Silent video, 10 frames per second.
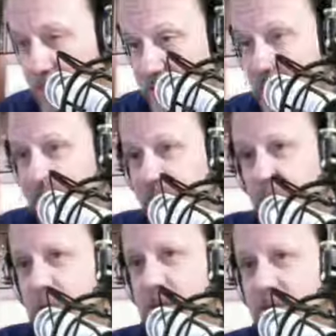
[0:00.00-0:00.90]
That's if they
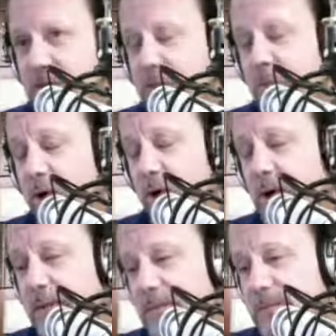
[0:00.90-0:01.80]
read this book.
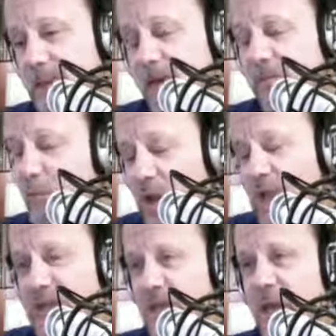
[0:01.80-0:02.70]
I'm
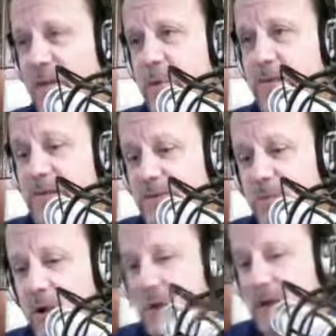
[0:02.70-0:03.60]
really excited about this
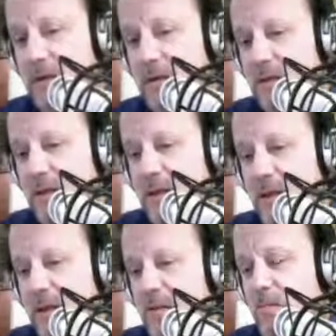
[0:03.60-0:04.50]
book.
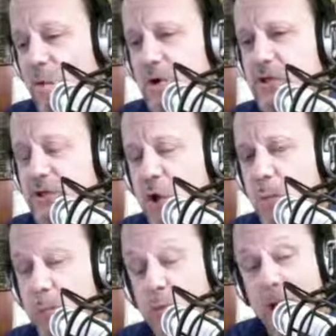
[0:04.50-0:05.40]
More so
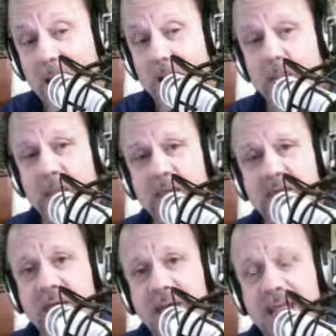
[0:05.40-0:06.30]
probably
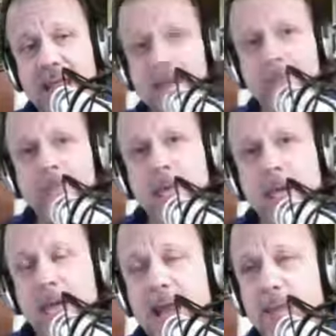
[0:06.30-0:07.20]
than any
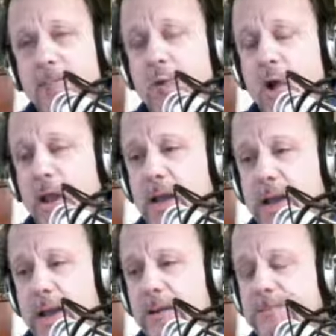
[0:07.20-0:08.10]
book,
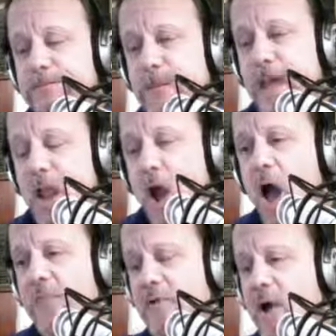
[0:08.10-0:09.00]
any
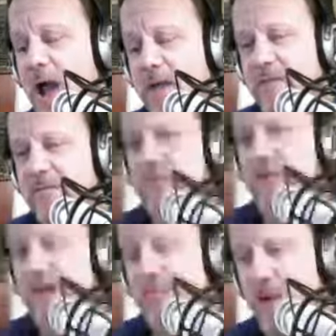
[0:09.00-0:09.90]
author I've
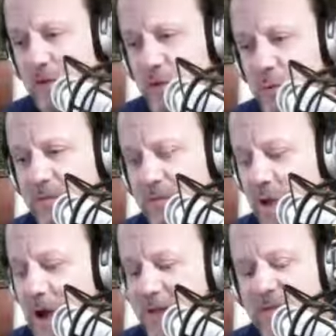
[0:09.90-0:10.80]
ever interviewed
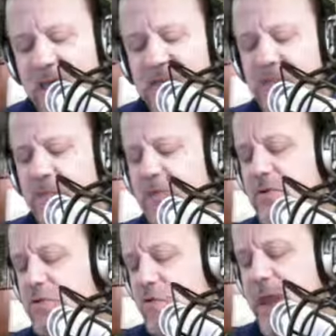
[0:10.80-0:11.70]
before. And I've had some
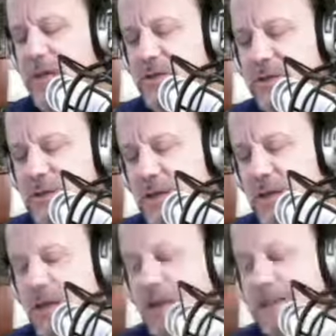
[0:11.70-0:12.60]
of the
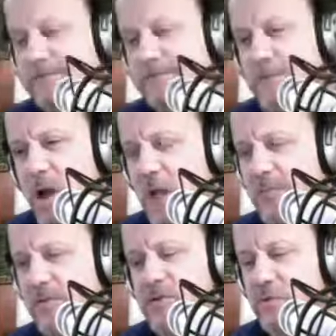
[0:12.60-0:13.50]
greatest
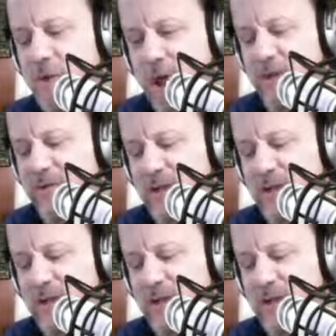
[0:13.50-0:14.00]
authors around.